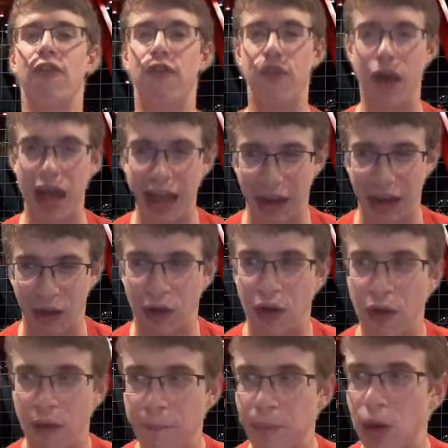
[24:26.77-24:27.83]
fire.
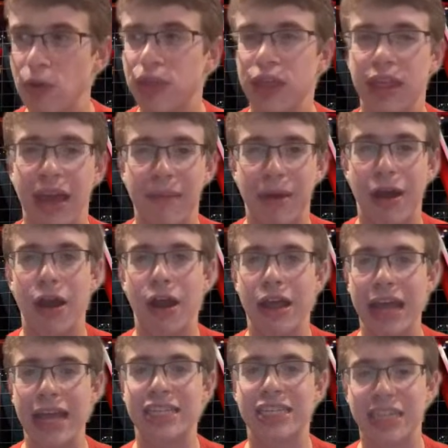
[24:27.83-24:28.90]
Both of them,
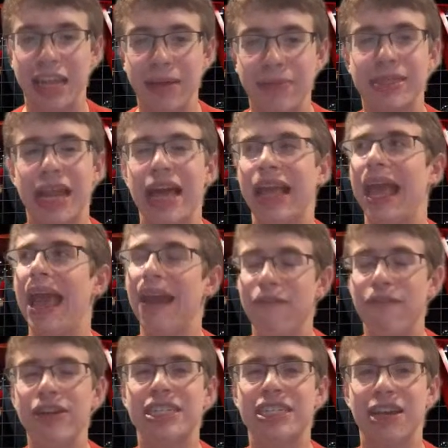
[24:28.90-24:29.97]
it seems like
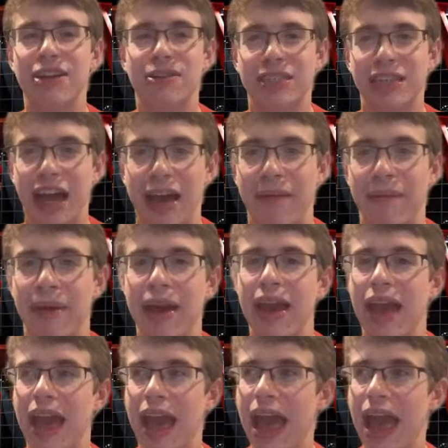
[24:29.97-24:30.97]
every single time